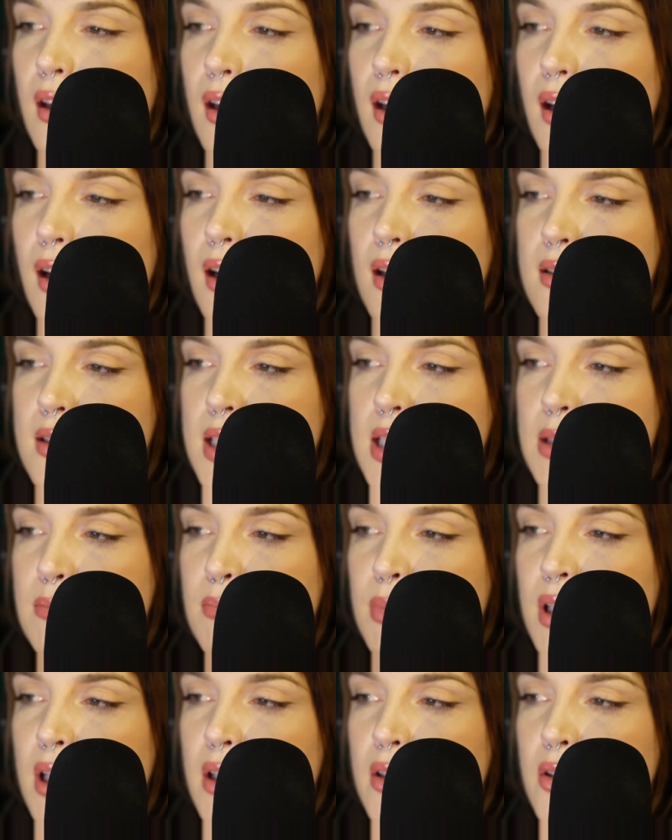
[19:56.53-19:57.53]
As its
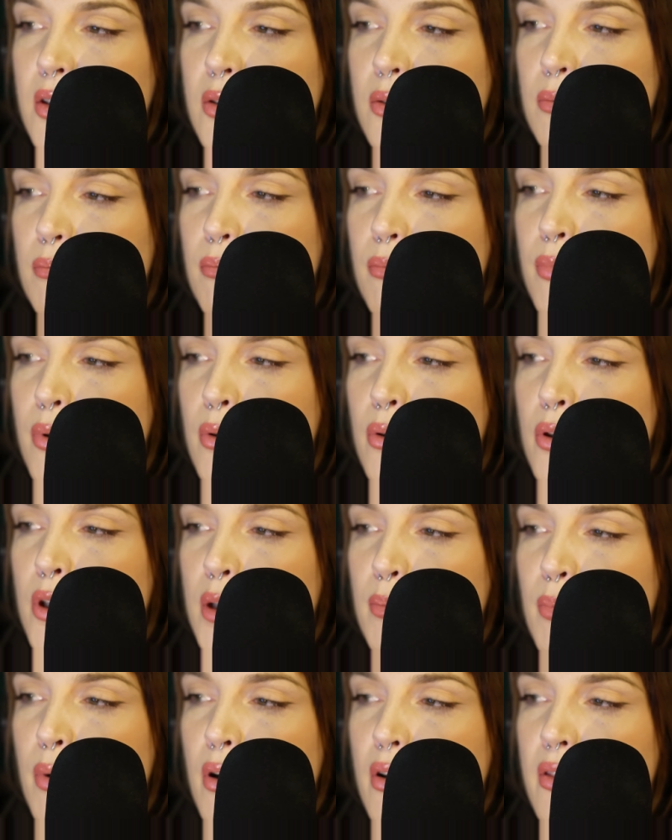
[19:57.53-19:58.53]
blood poured
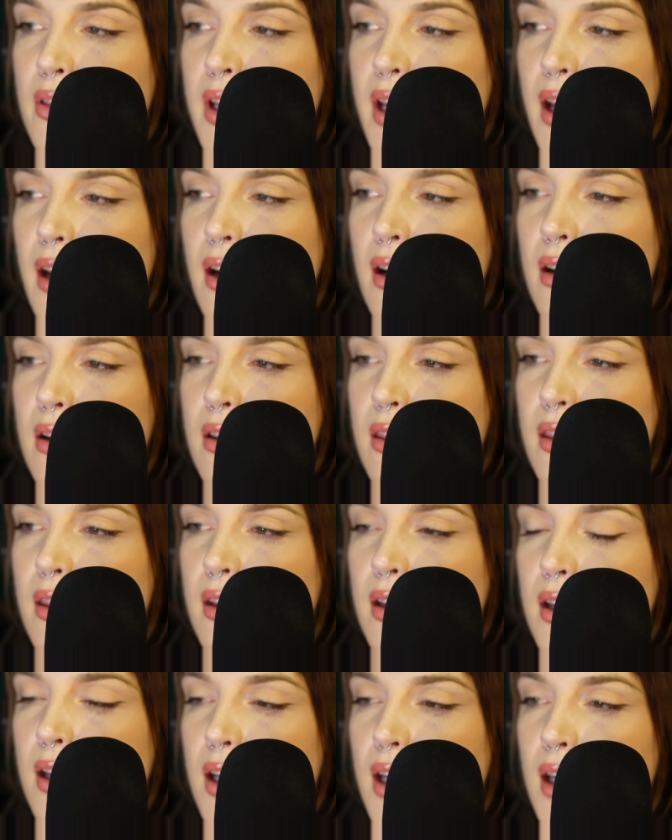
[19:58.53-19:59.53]
upon the earth,
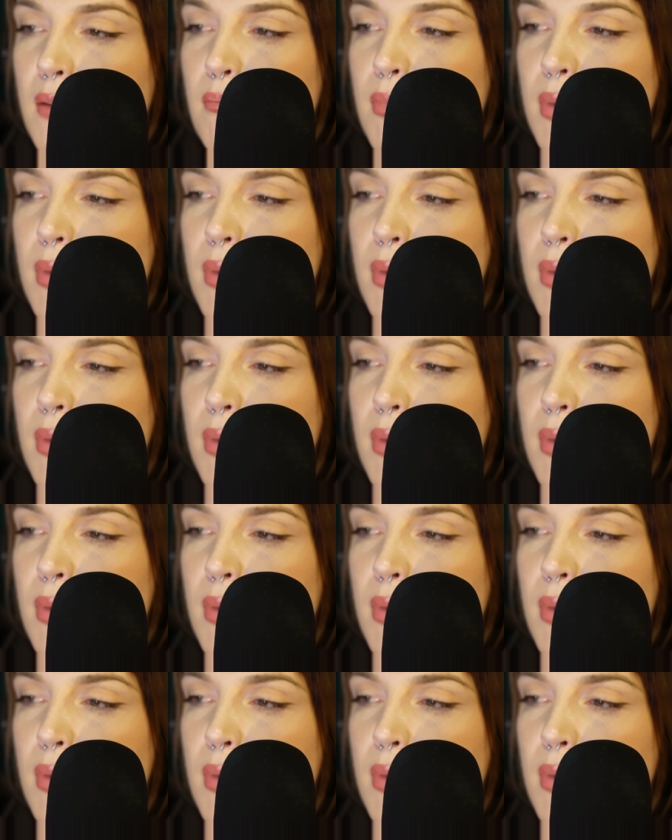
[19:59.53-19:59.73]
it